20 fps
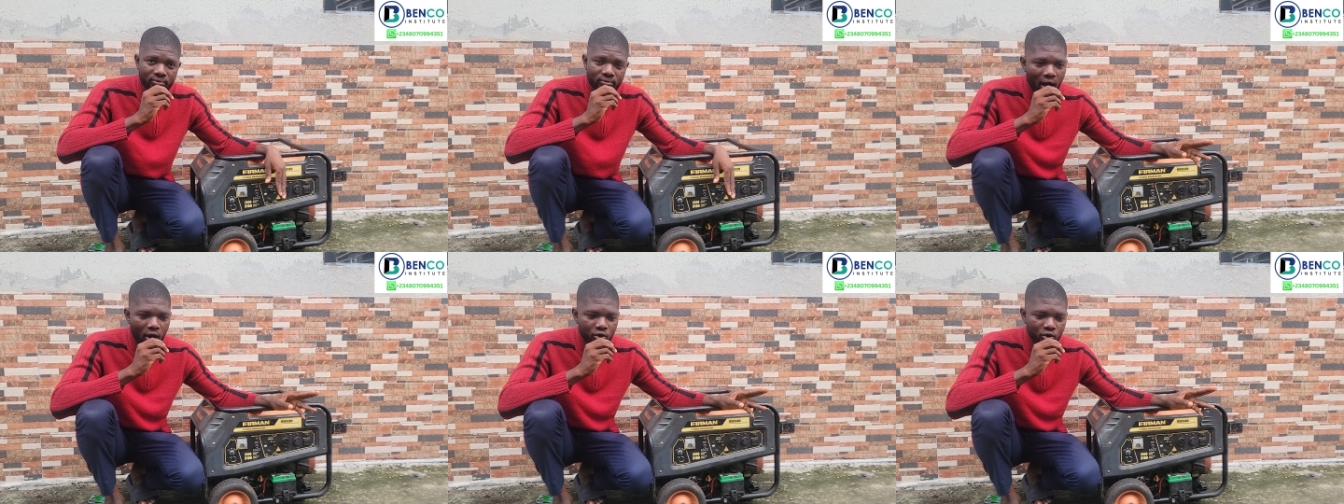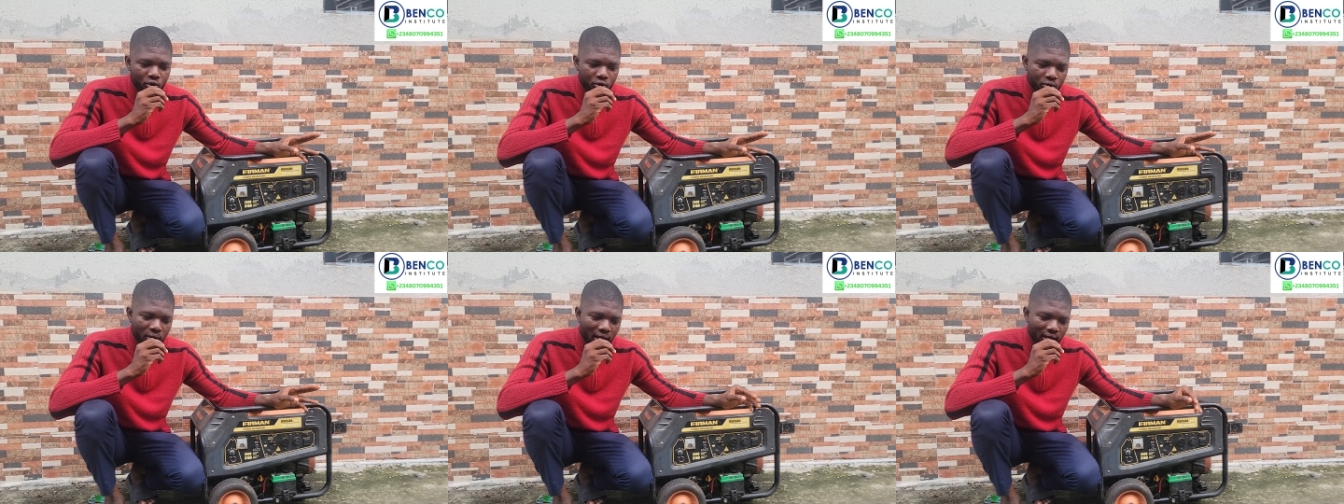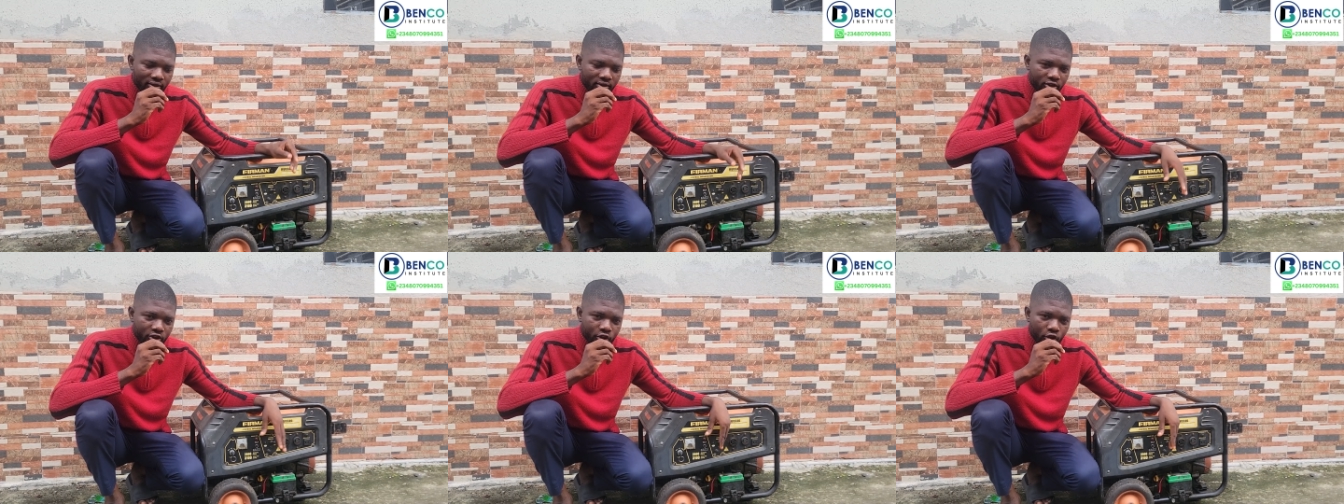How do you
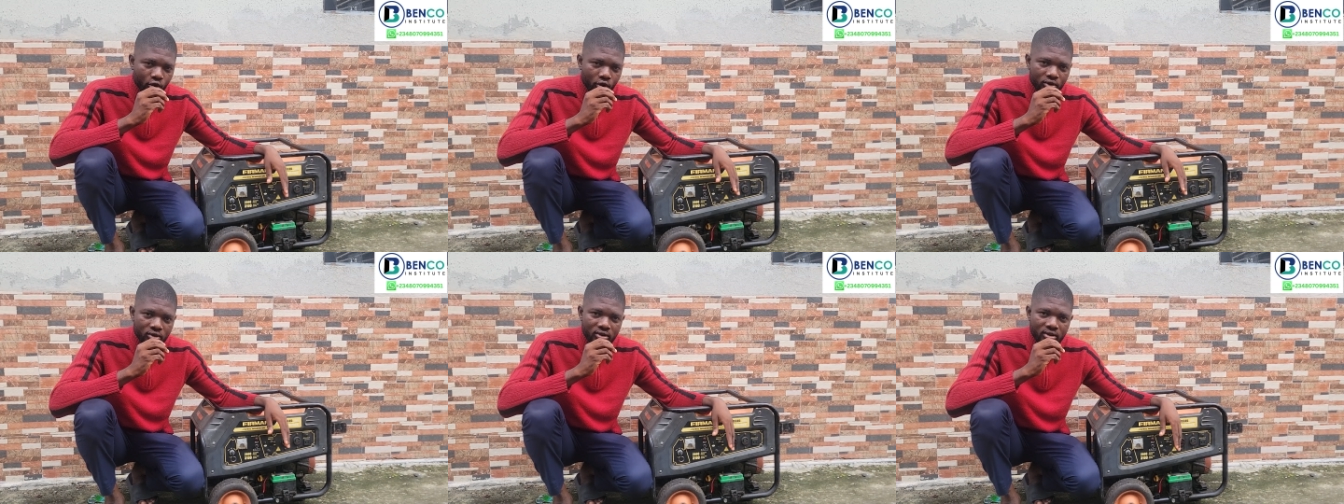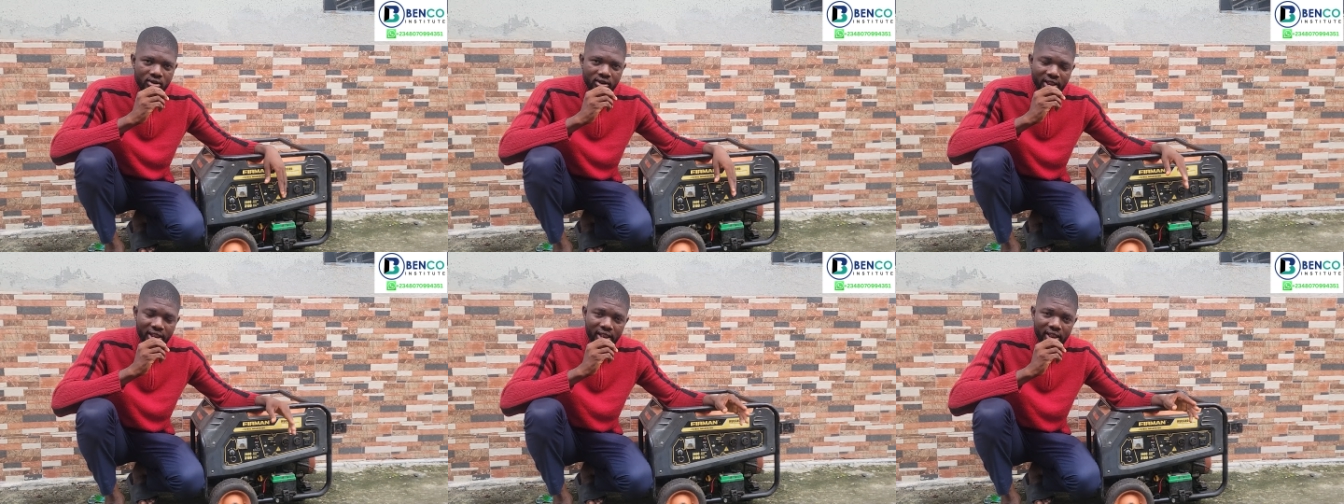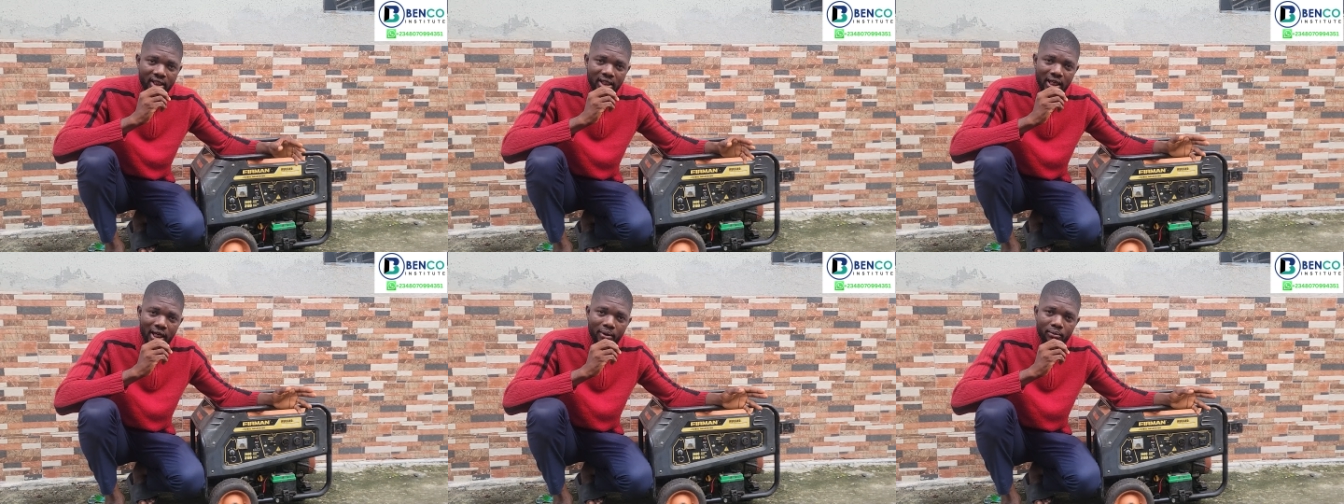adjust
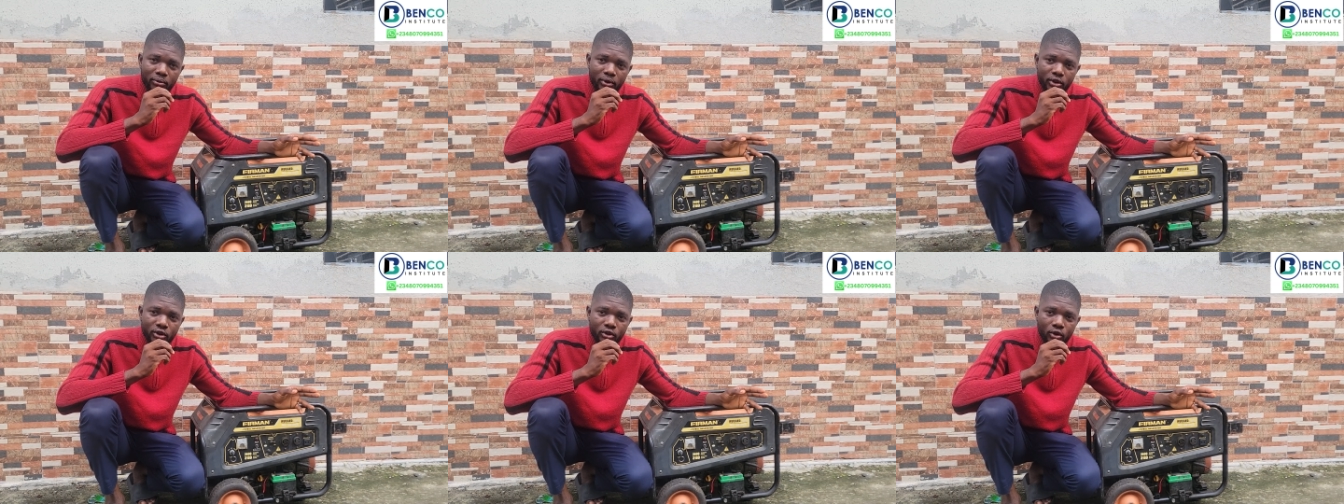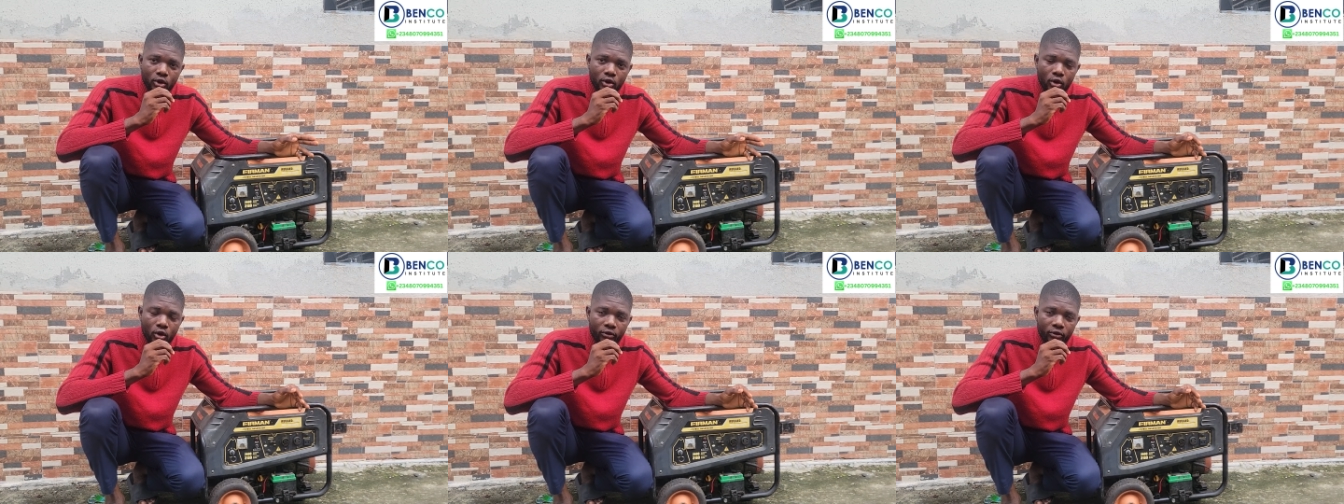the carburetor